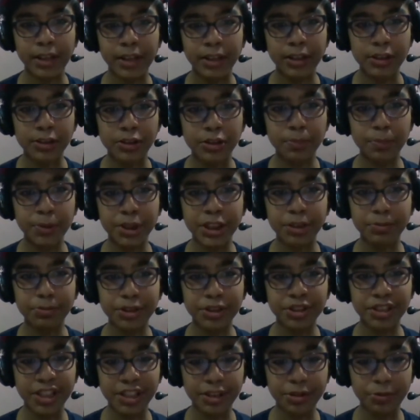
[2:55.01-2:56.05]
So bishop
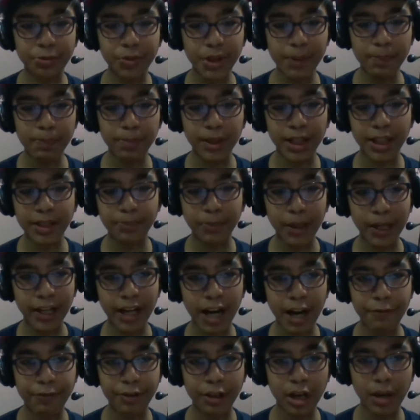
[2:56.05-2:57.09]
to d3 played by
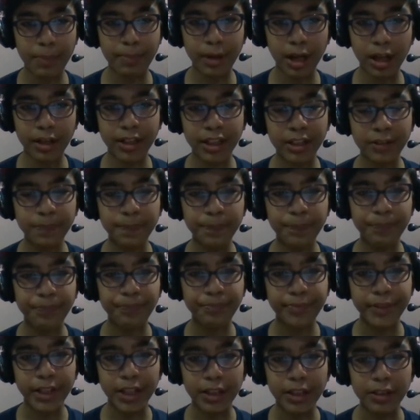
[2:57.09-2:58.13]
our opponent.
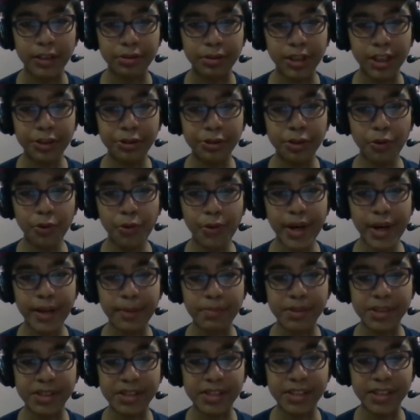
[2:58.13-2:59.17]
So let's go queen
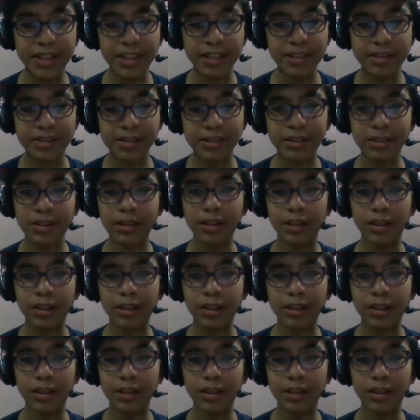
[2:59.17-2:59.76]
b6.